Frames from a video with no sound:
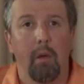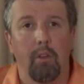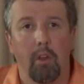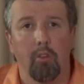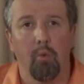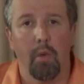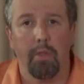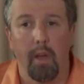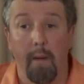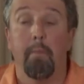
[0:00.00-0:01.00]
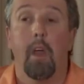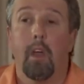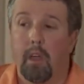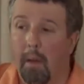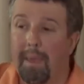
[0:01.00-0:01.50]
and it deals with uh,
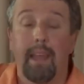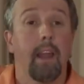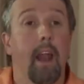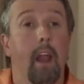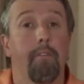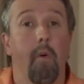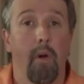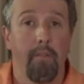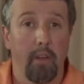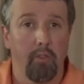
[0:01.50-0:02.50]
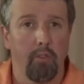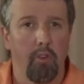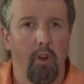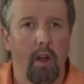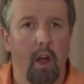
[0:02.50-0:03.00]
coming in and out of foreign vessels
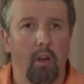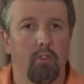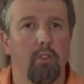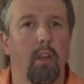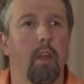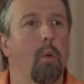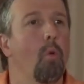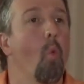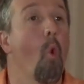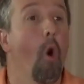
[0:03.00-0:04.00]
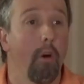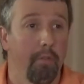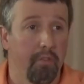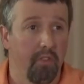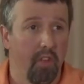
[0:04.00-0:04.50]
and dry docks, dealing with
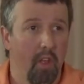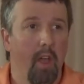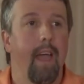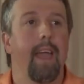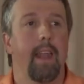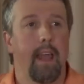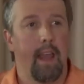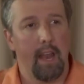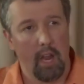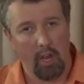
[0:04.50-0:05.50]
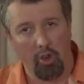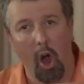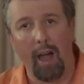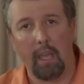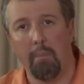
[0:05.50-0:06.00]
wharfs and, and, and
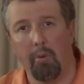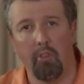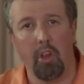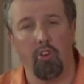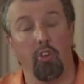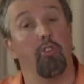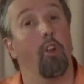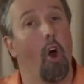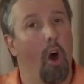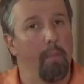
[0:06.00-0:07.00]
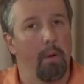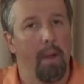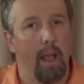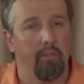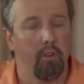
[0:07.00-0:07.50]
docking procedures and harbor
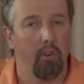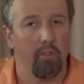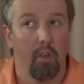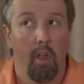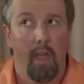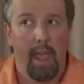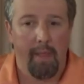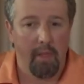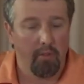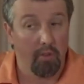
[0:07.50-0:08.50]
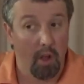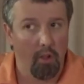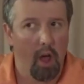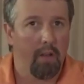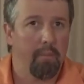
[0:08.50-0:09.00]
masters. And there's a
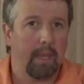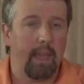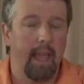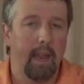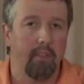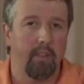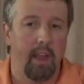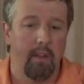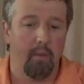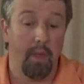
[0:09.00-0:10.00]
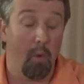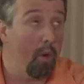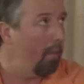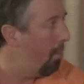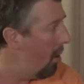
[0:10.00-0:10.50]
lot of mechanics that, that
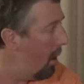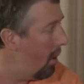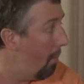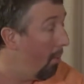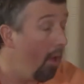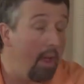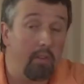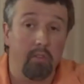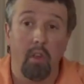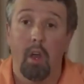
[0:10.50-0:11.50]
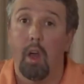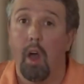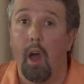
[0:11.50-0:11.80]
we have put into place